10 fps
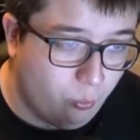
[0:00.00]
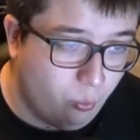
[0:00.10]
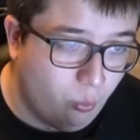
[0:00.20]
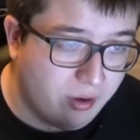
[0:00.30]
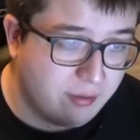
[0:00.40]

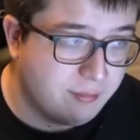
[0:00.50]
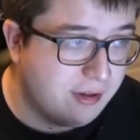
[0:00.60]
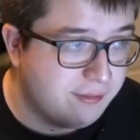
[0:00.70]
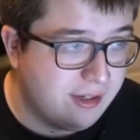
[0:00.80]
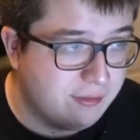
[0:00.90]
one of my
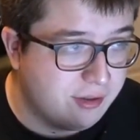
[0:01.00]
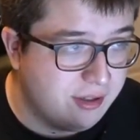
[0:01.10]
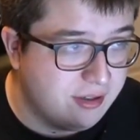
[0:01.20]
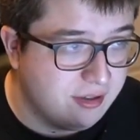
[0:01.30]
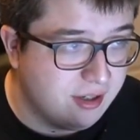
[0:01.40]

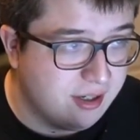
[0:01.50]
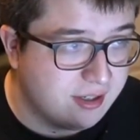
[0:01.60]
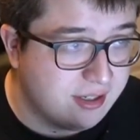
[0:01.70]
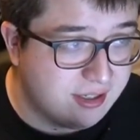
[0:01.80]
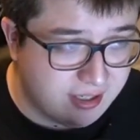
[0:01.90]
favorite
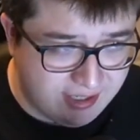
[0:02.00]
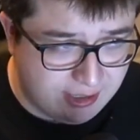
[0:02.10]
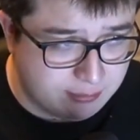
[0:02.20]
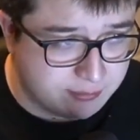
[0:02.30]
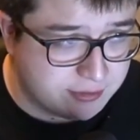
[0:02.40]
Kid Cudi
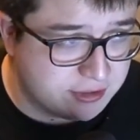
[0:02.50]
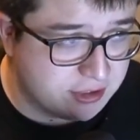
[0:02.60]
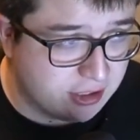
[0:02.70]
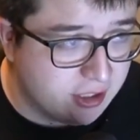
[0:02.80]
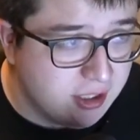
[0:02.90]
albums for
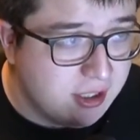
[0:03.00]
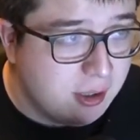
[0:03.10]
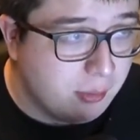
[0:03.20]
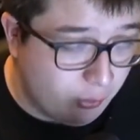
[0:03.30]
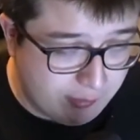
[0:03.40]
sure,
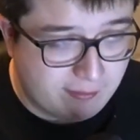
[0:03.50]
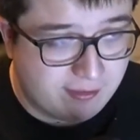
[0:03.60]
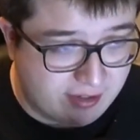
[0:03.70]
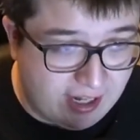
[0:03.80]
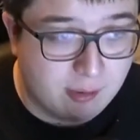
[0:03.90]
but one of my
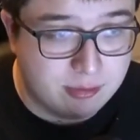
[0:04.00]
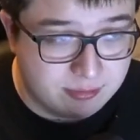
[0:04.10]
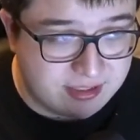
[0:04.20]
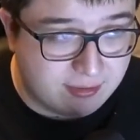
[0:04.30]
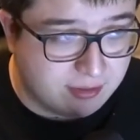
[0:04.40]
favorite
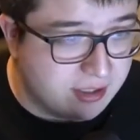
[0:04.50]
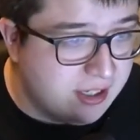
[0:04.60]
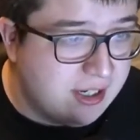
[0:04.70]
albums ever.